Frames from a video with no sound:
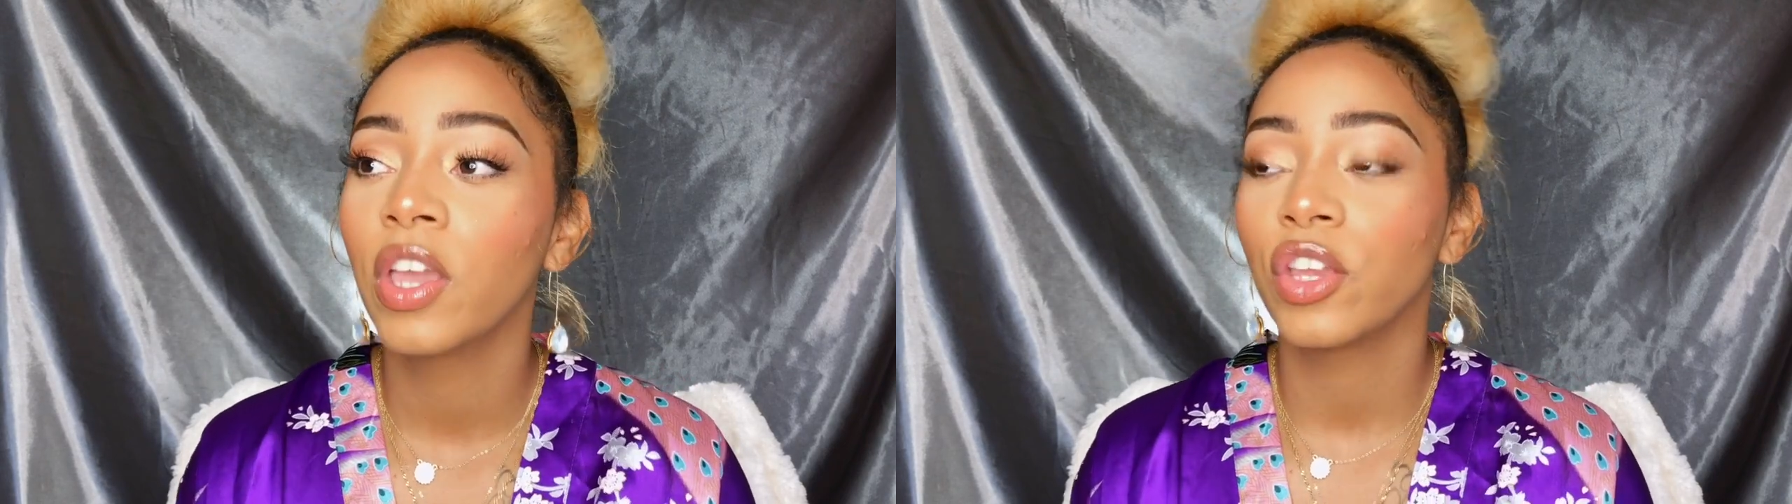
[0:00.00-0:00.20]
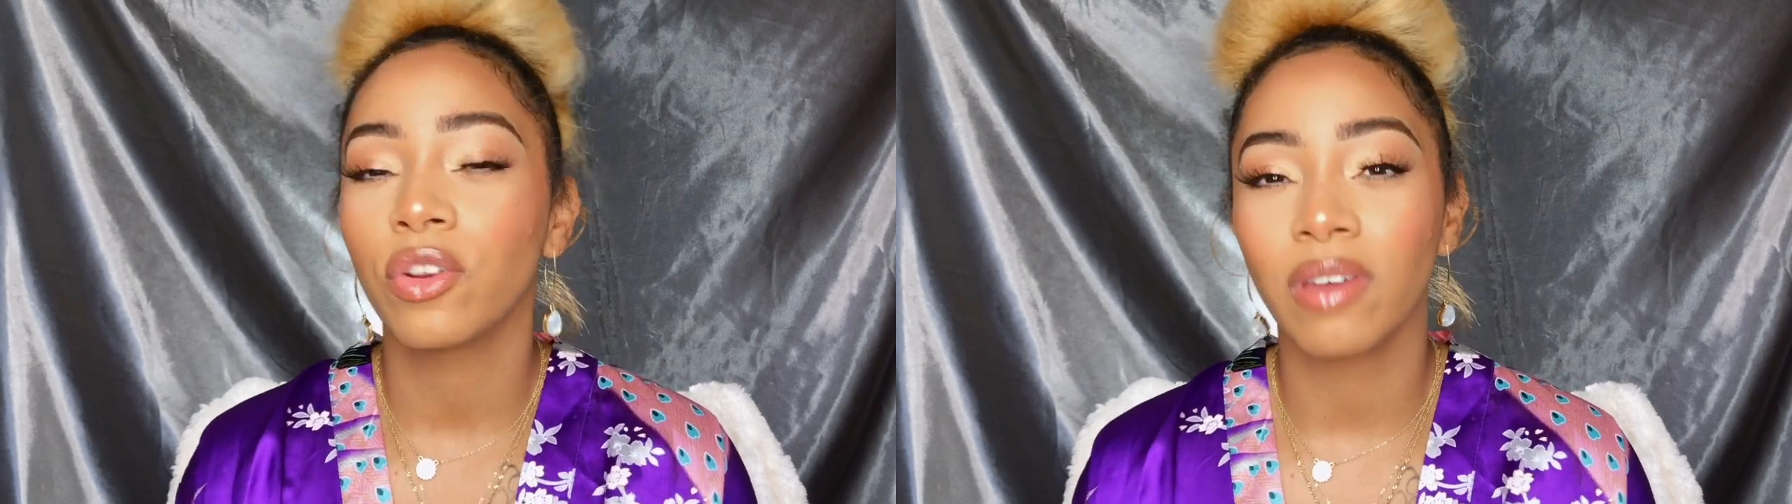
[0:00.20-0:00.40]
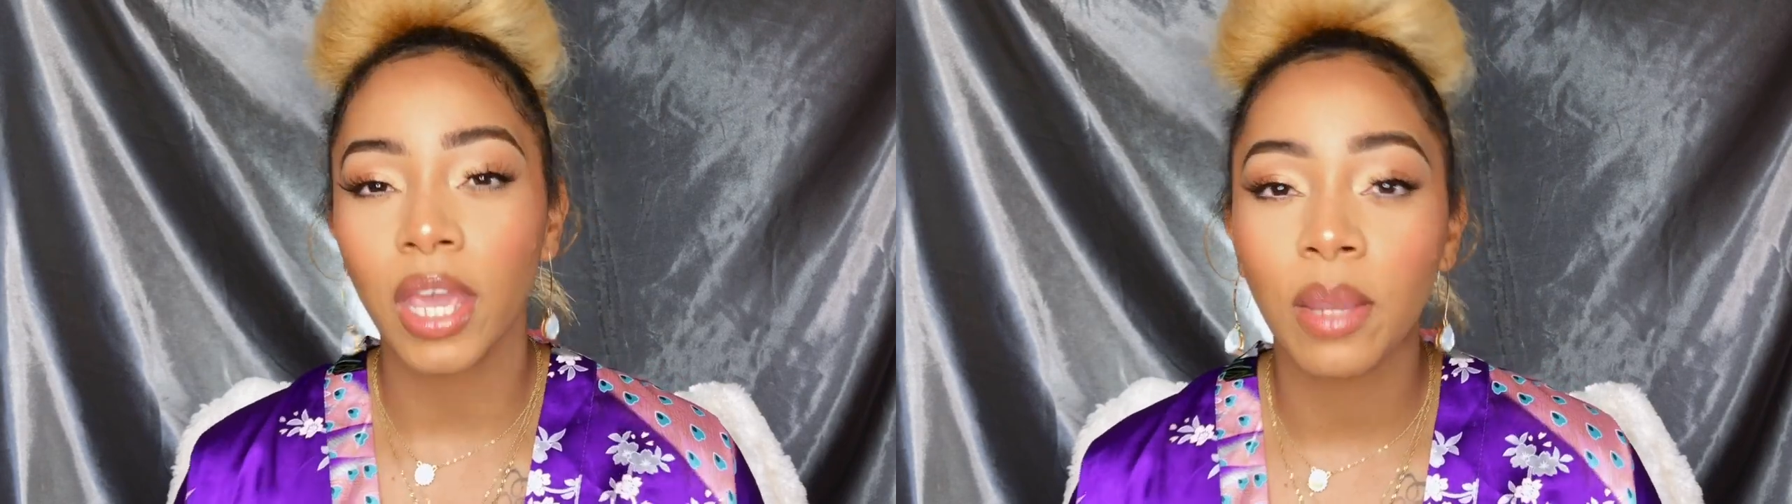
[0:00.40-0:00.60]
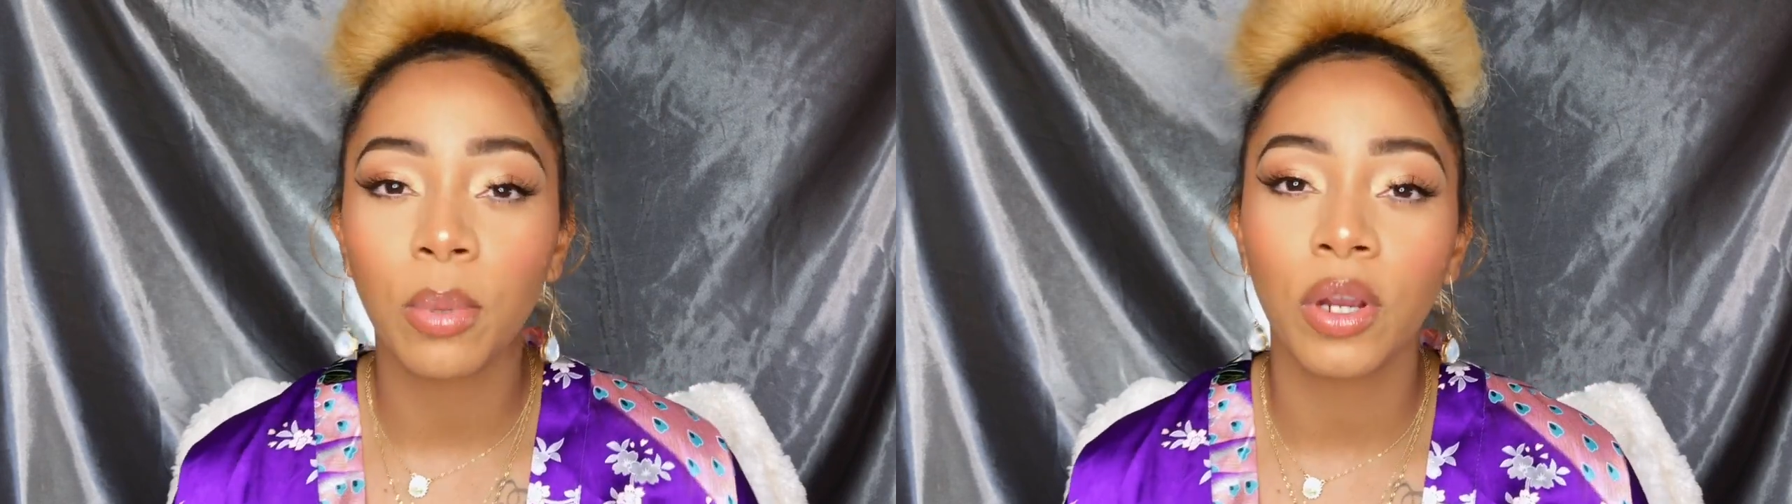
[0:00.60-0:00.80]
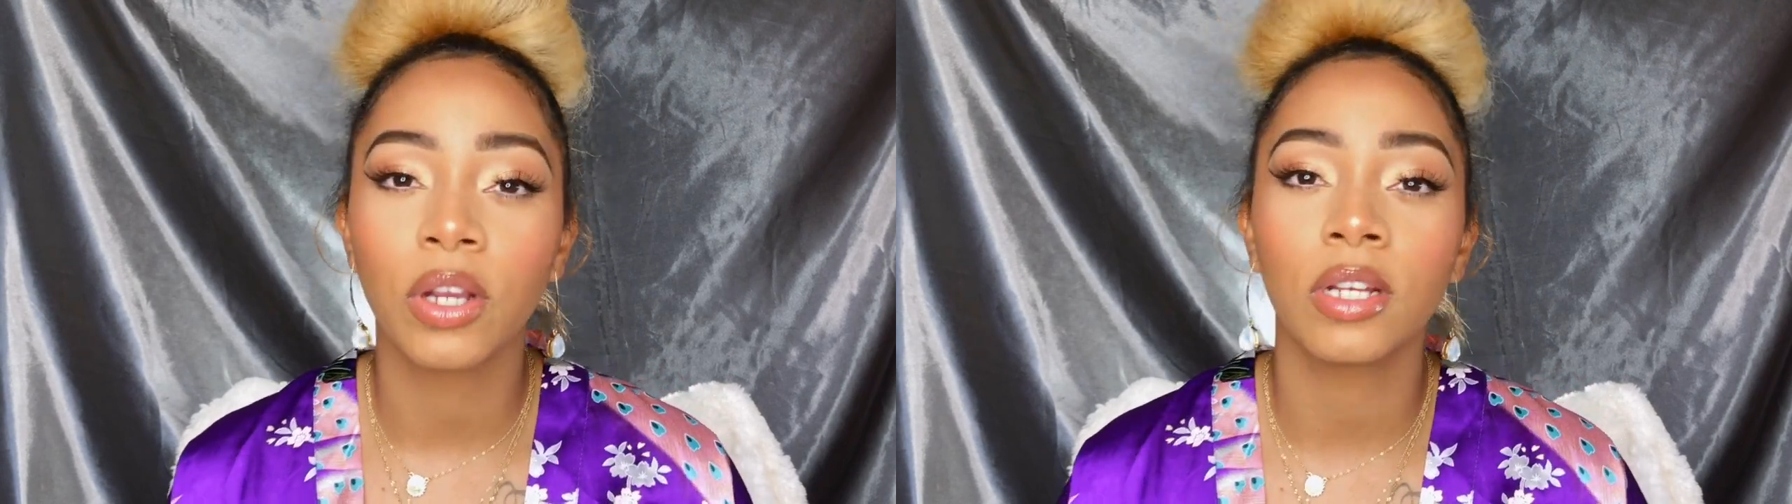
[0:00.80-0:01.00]
your
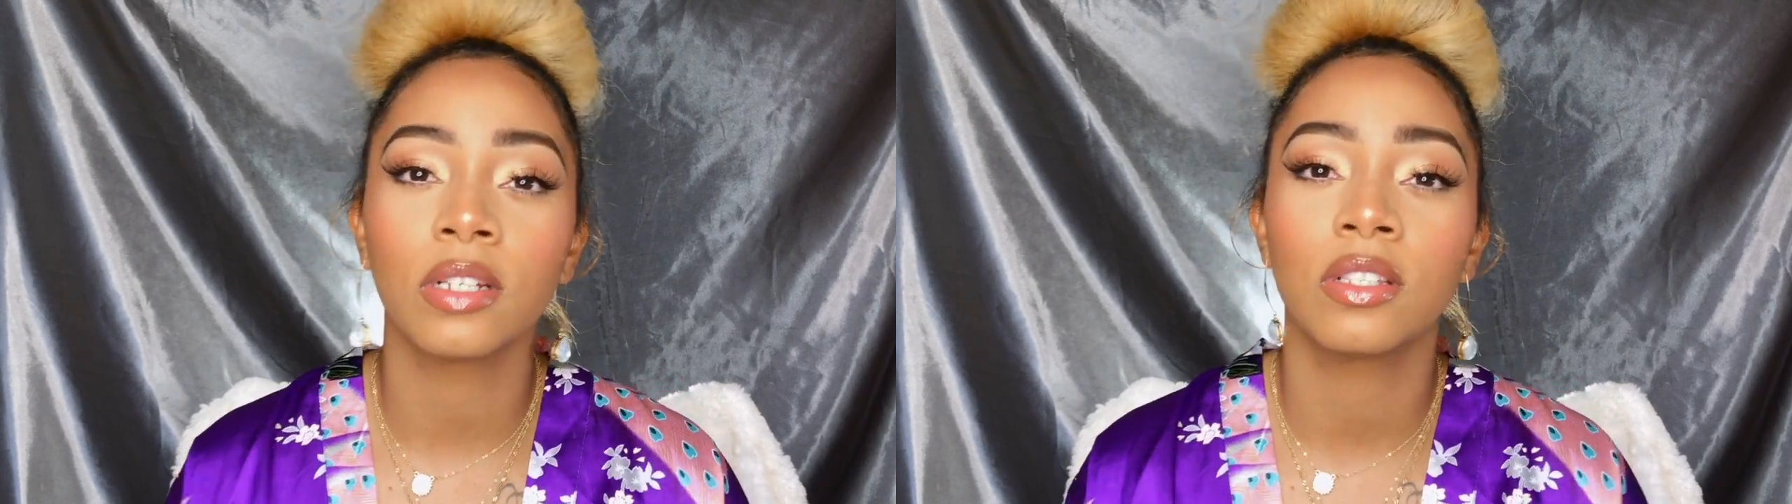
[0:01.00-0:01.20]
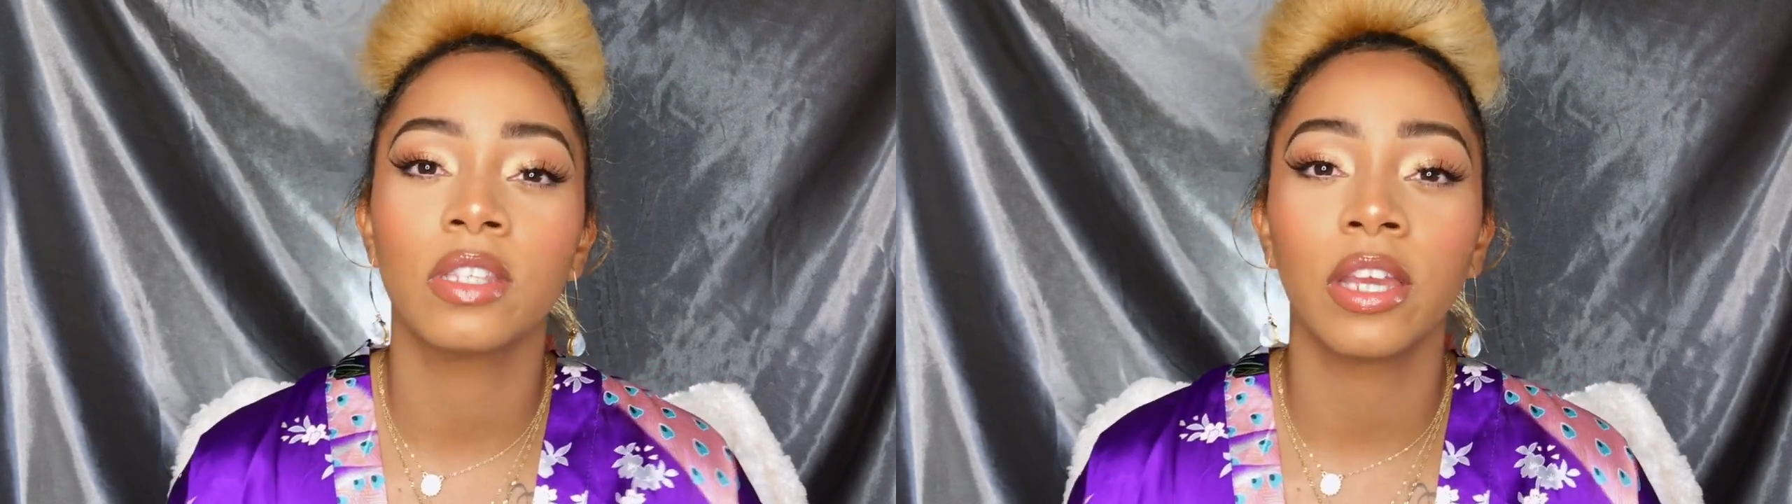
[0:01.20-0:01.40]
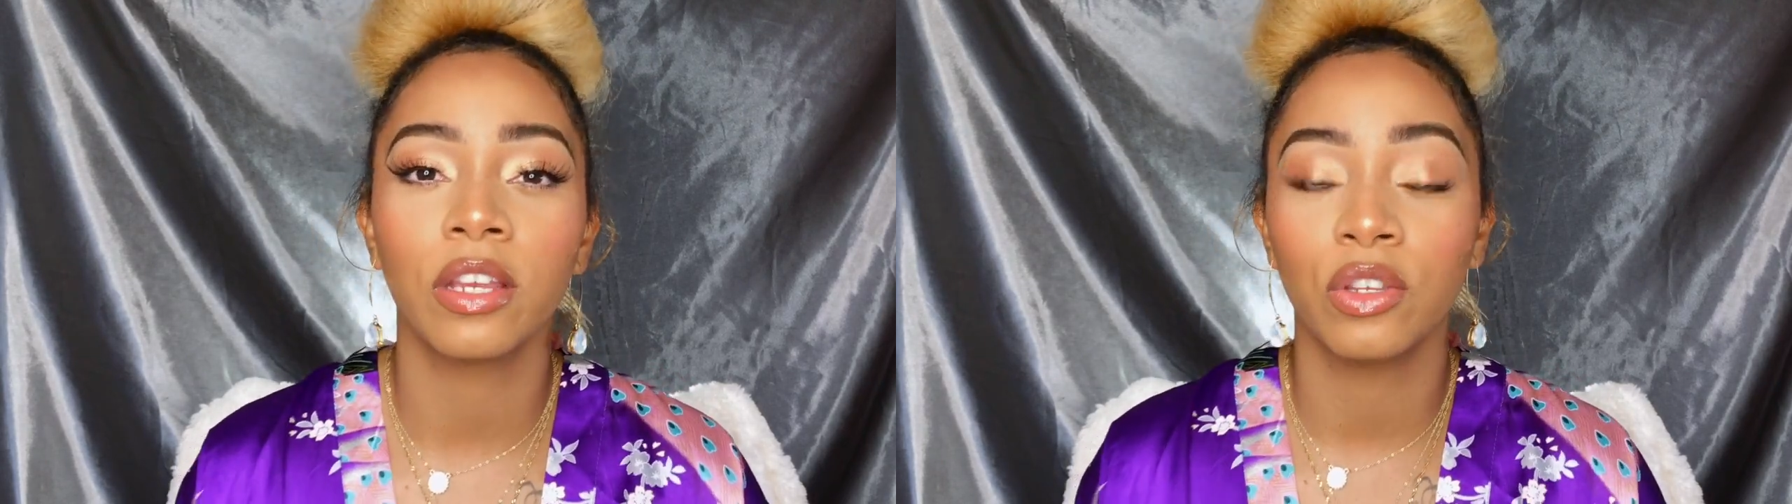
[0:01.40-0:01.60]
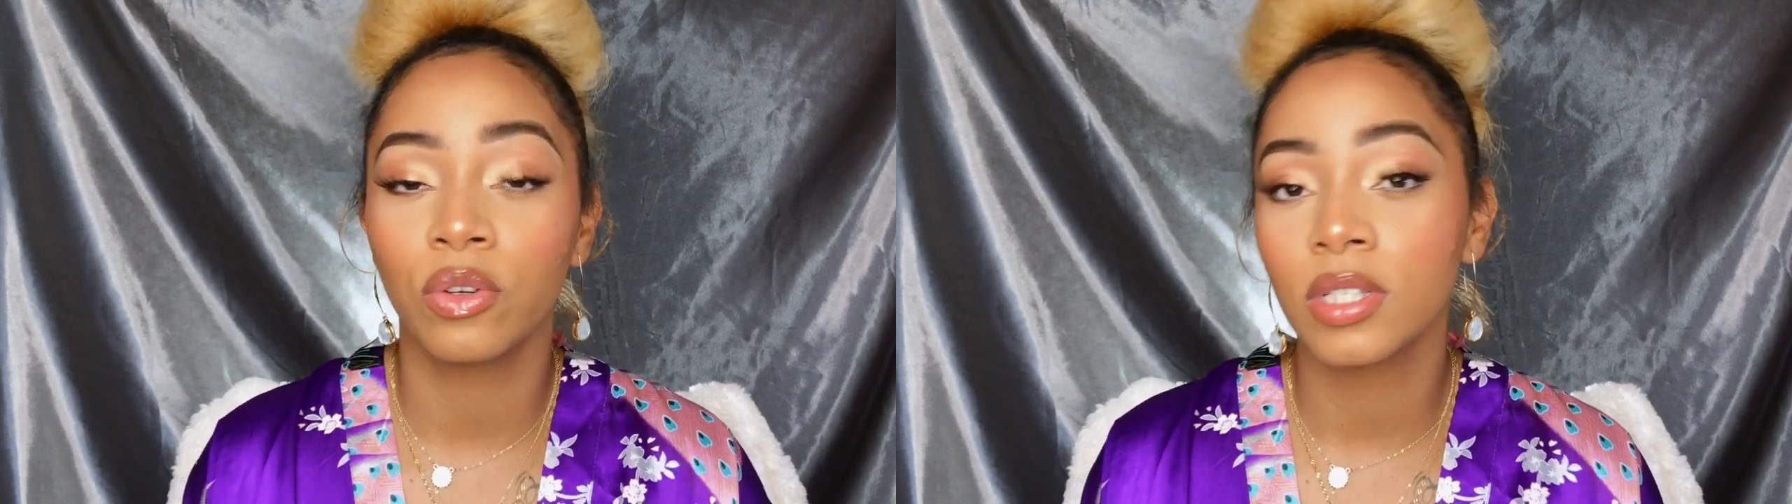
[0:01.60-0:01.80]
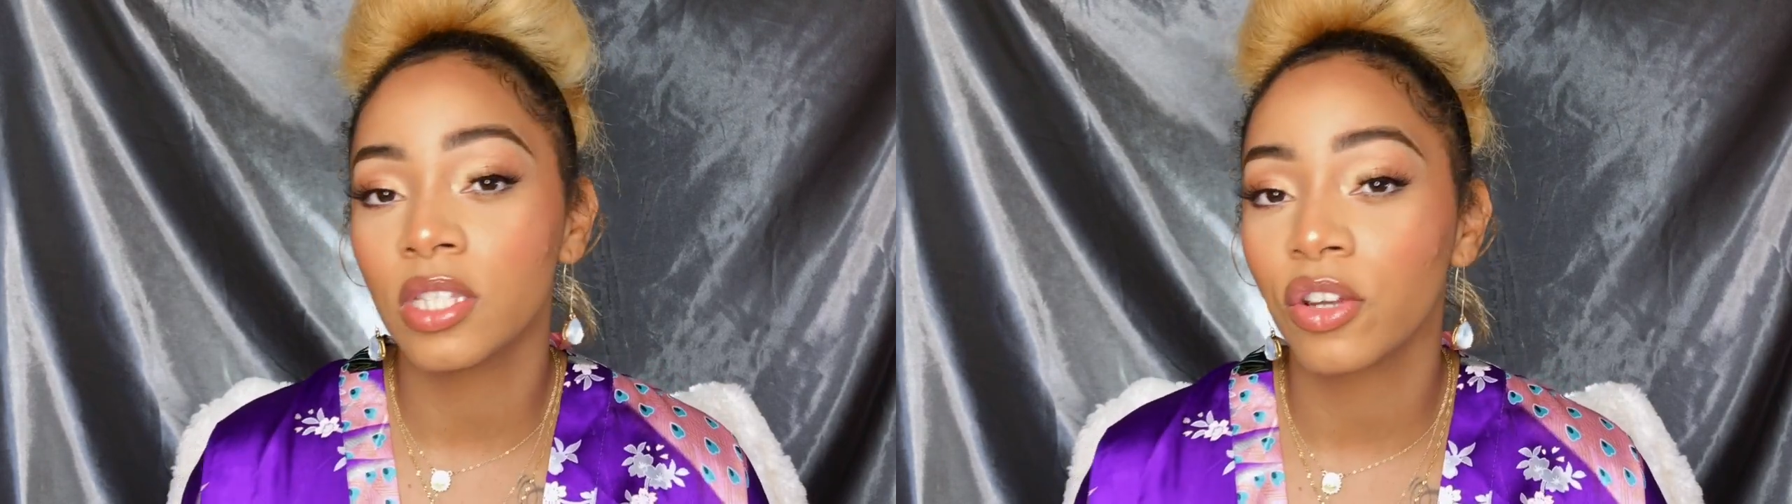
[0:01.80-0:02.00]
neighbors that you
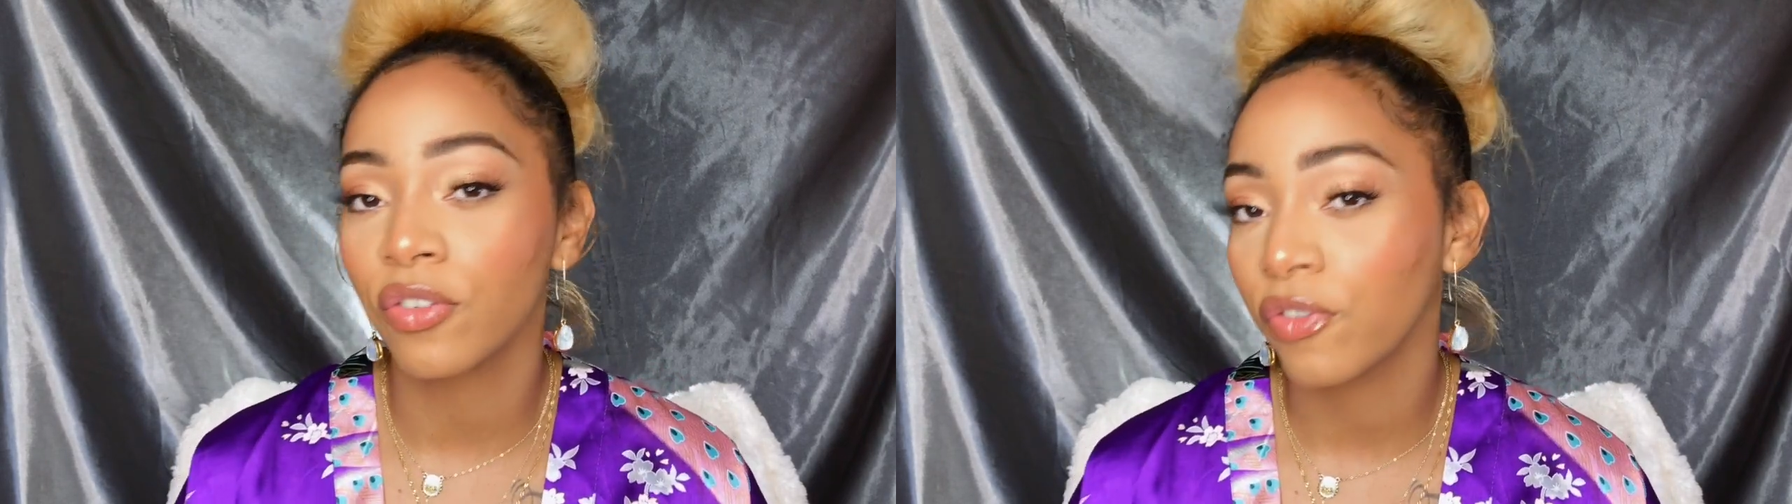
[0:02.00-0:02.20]
consider